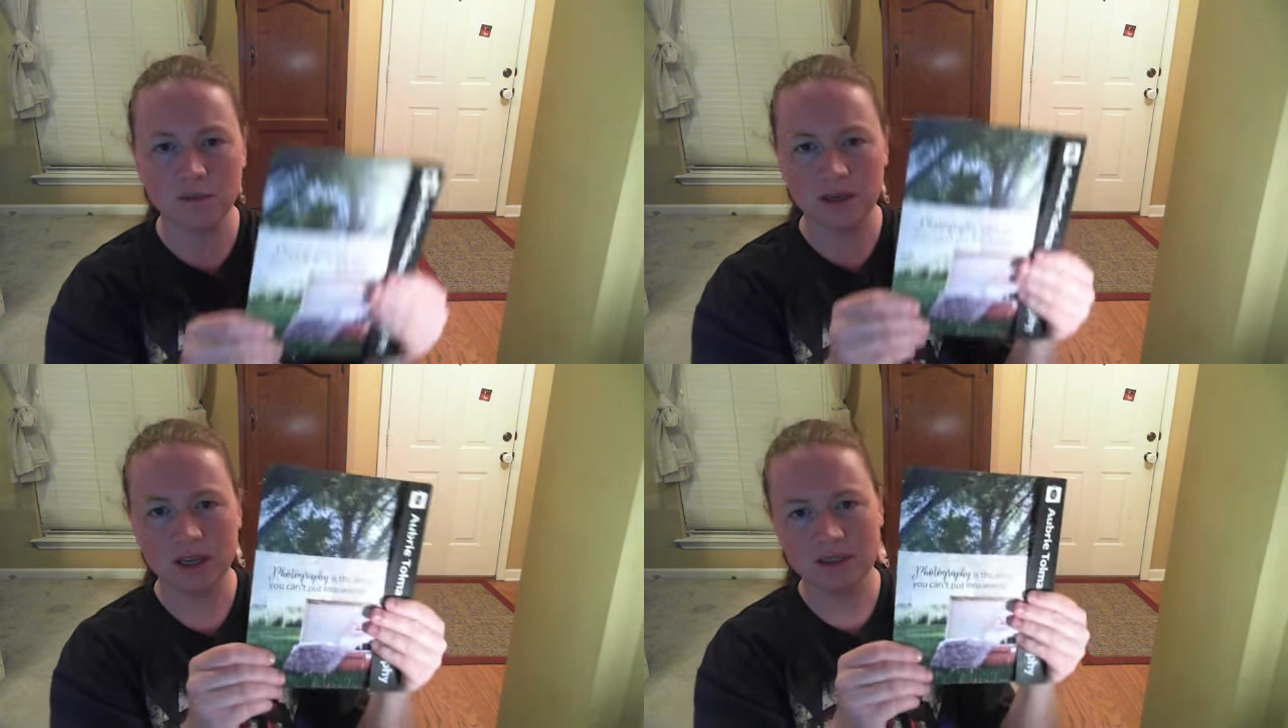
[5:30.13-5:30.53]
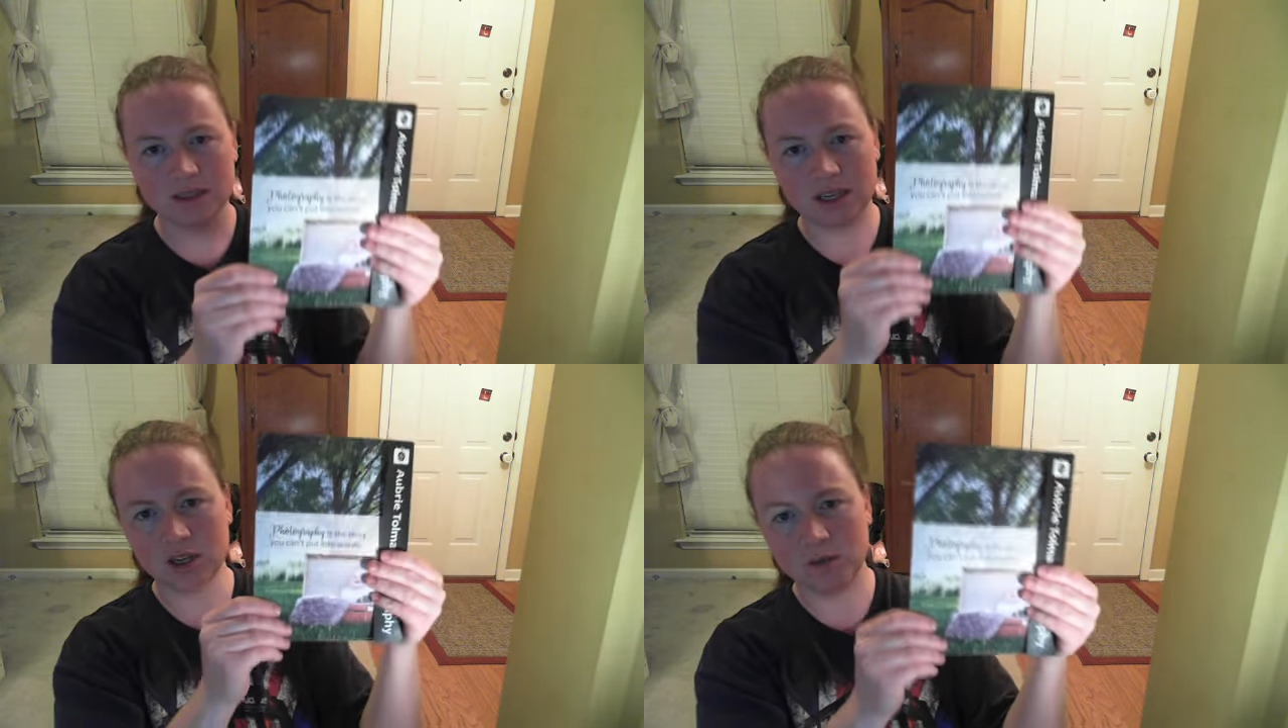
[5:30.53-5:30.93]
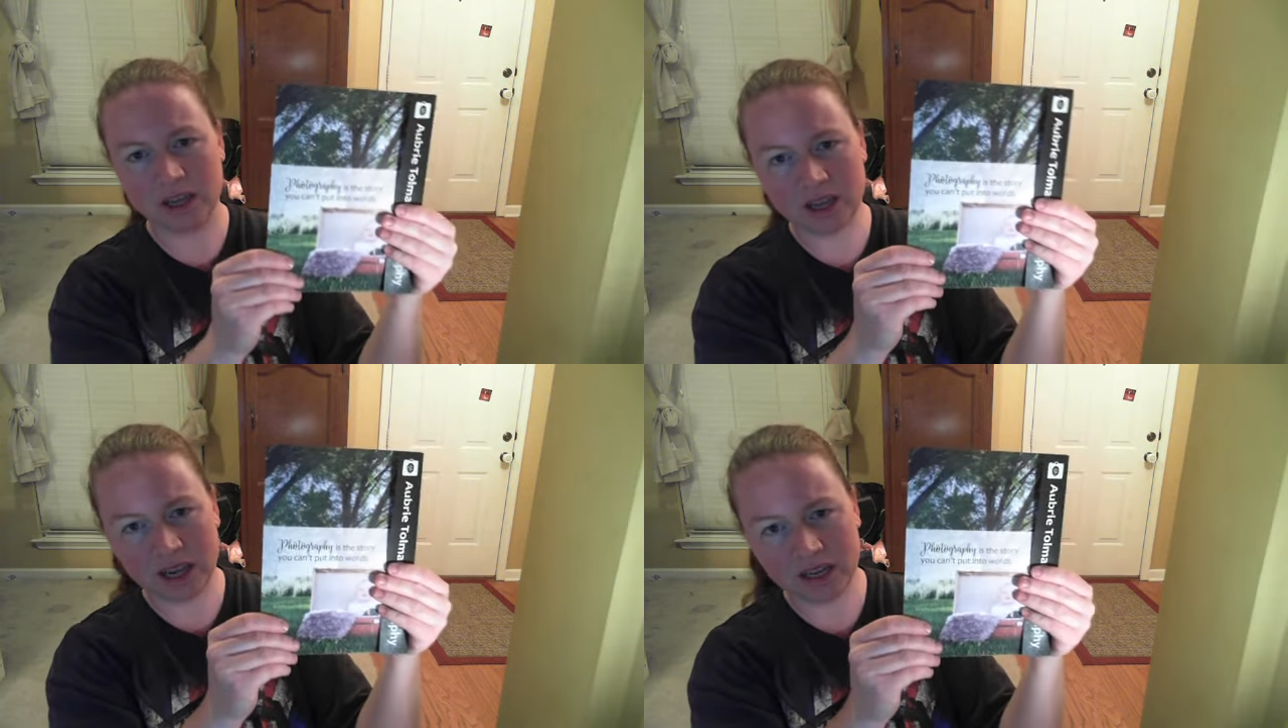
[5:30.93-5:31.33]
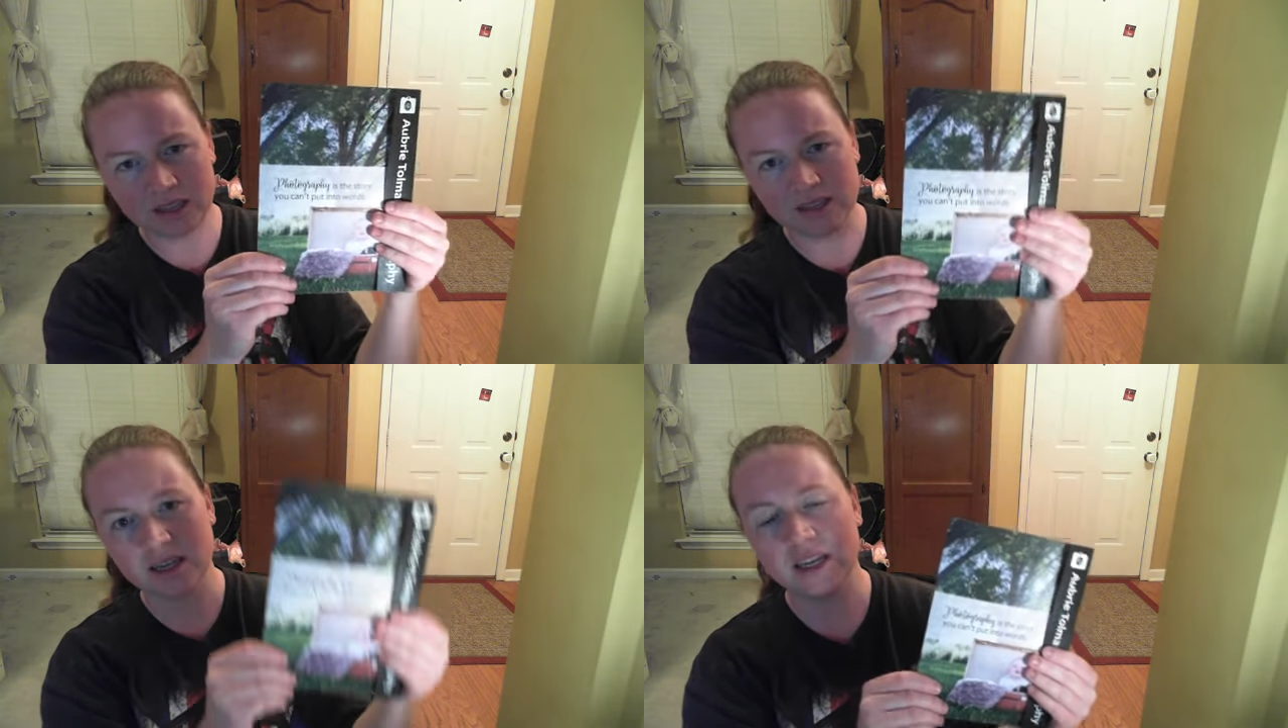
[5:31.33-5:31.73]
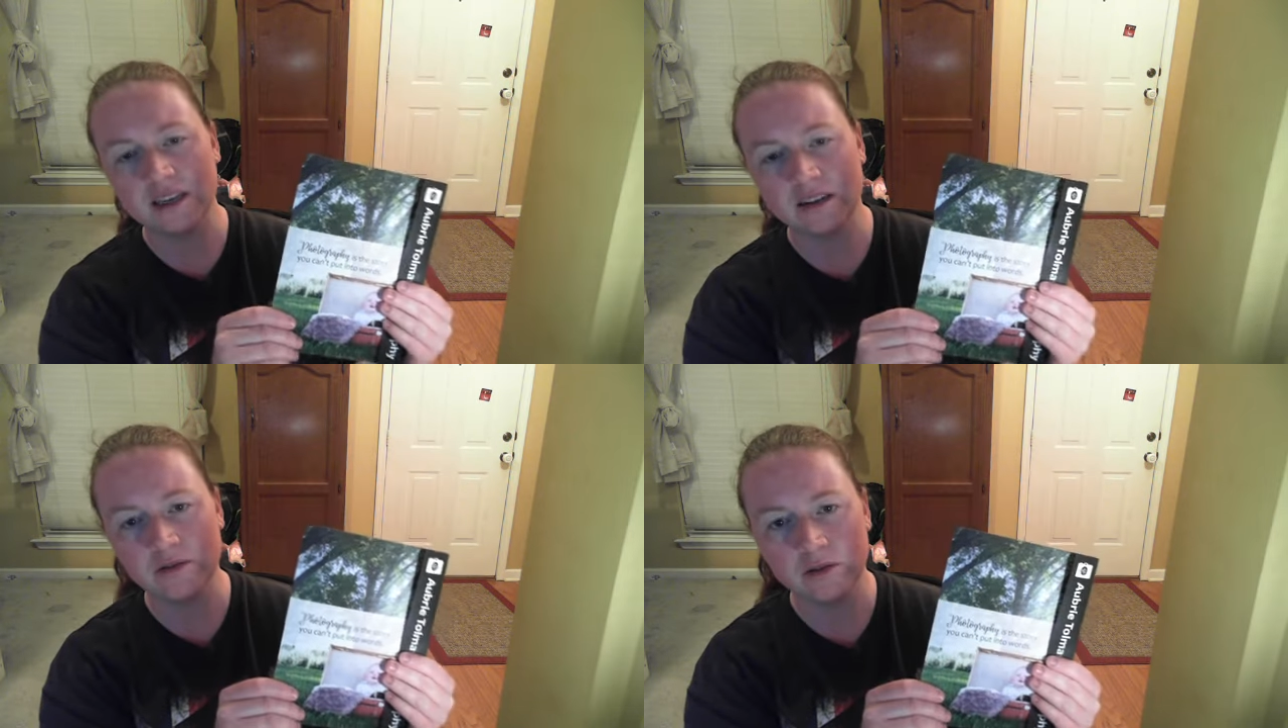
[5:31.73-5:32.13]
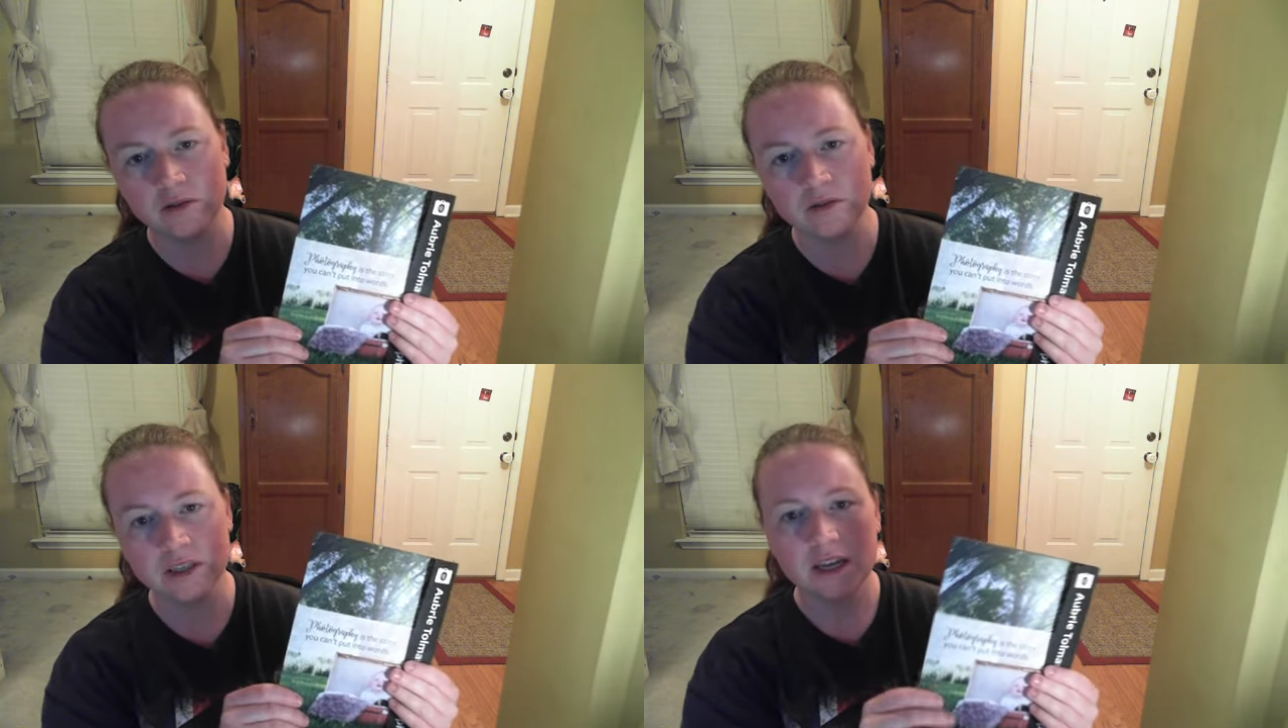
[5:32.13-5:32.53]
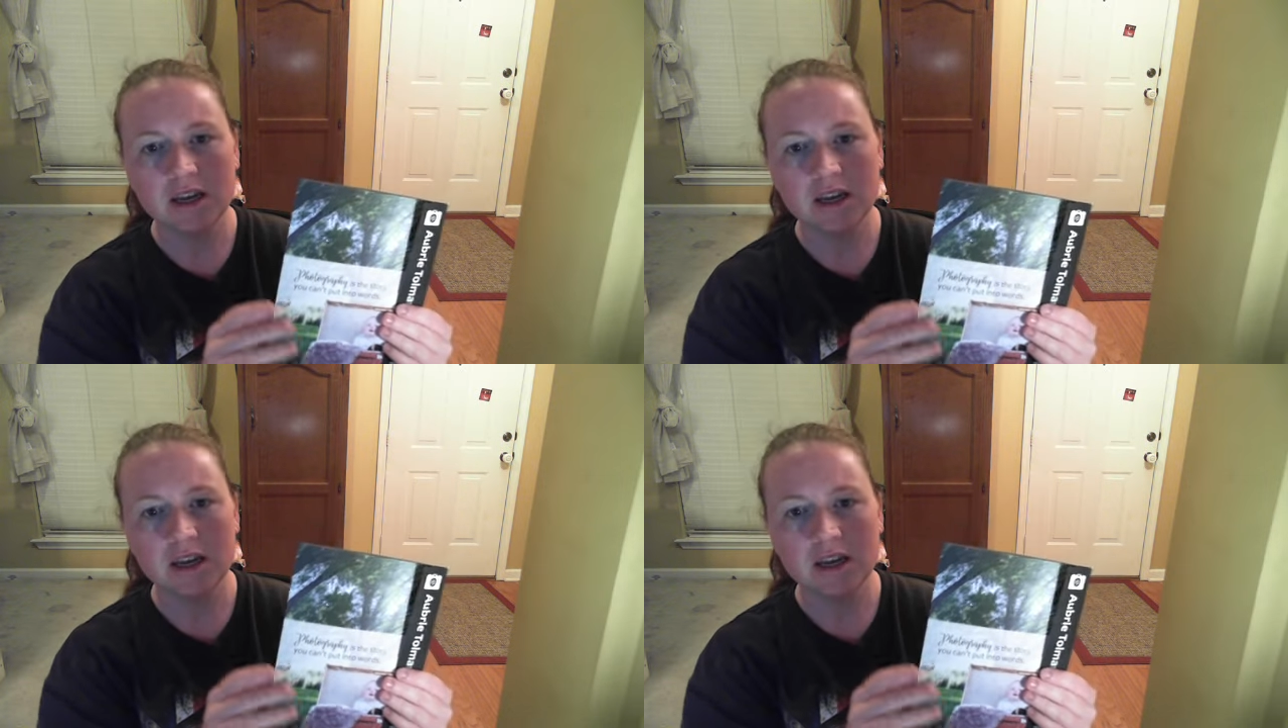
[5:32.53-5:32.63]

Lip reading: because I know my lighting is kind of difficult.